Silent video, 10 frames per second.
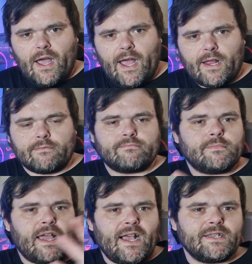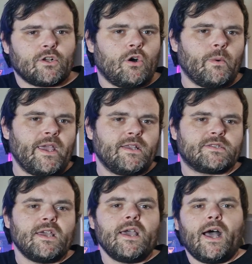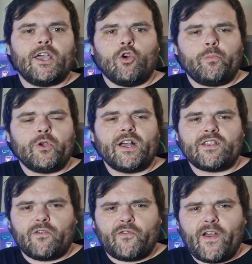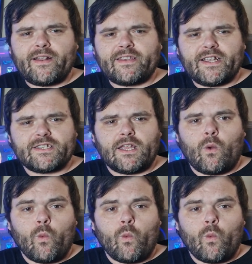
And as always, I hope you guys have a fantastic